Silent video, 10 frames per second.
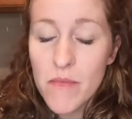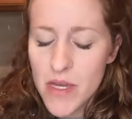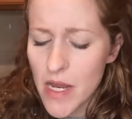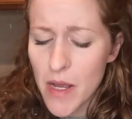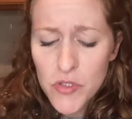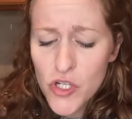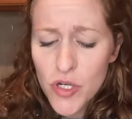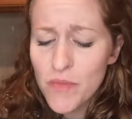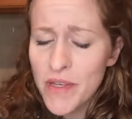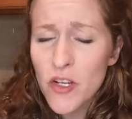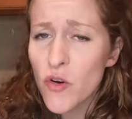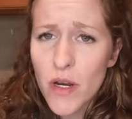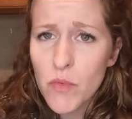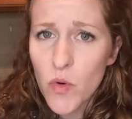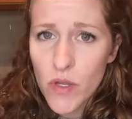and I'm sure it'd be
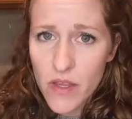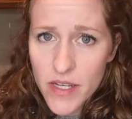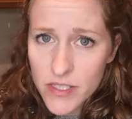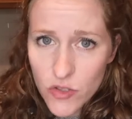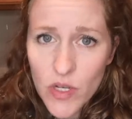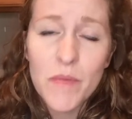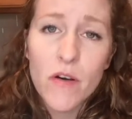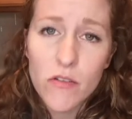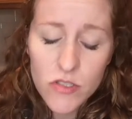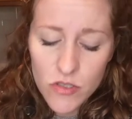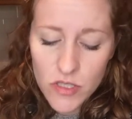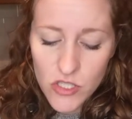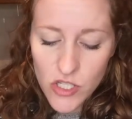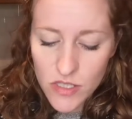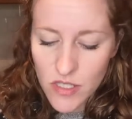incredible with ice cream. It also
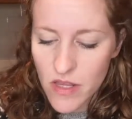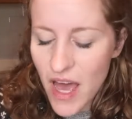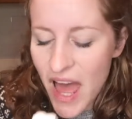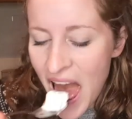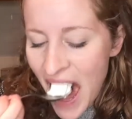suggested that.